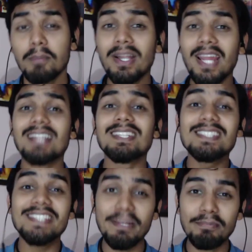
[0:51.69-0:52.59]
but at the
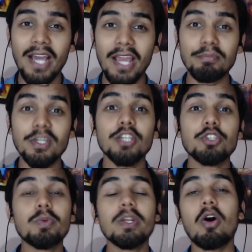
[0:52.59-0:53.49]
same time
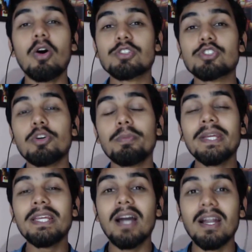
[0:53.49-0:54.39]
you will also
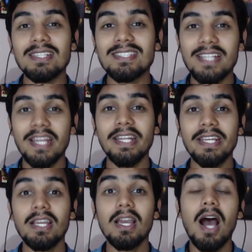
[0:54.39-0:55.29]
be
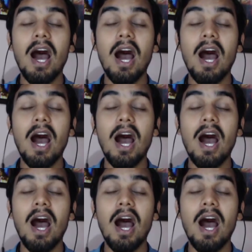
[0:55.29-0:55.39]
understanding